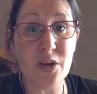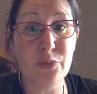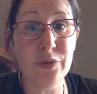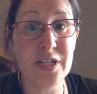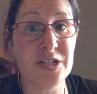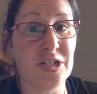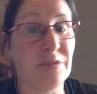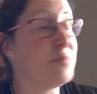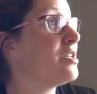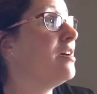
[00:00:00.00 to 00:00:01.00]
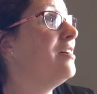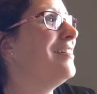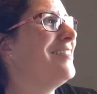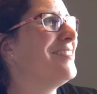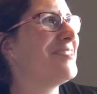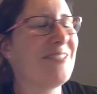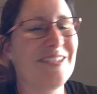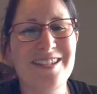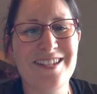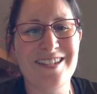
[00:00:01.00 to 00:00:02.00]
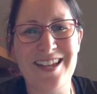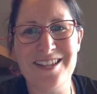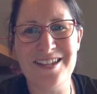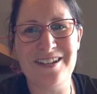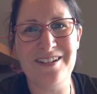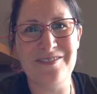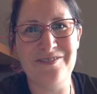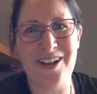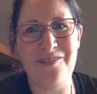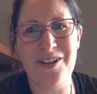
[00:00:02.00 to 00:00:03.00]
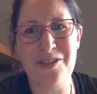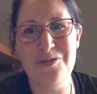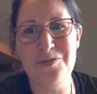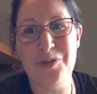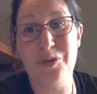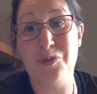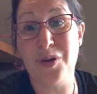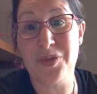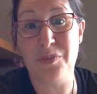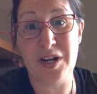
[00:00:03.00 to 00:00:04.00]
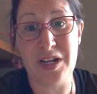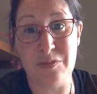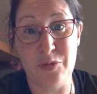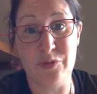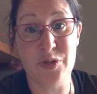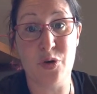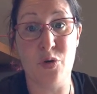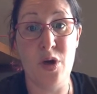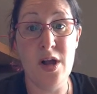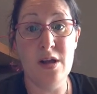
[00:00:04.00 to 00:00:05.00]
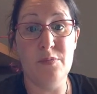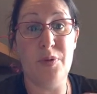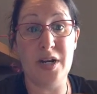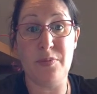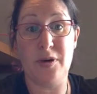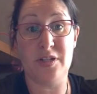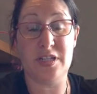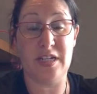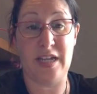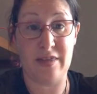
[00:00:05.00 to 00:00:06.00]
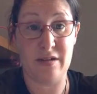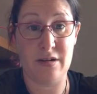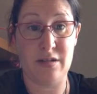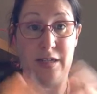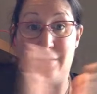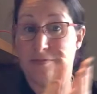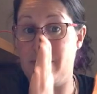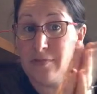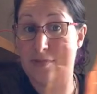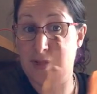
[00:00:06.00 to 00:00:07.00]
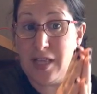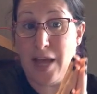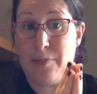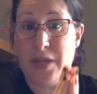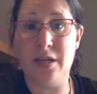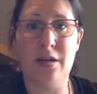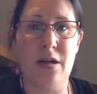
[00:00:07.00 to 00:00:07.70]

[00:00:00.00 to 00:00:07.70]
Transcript: Relationships. So this is a sense of with whom and with what the body can do. So body parts together, like clapping,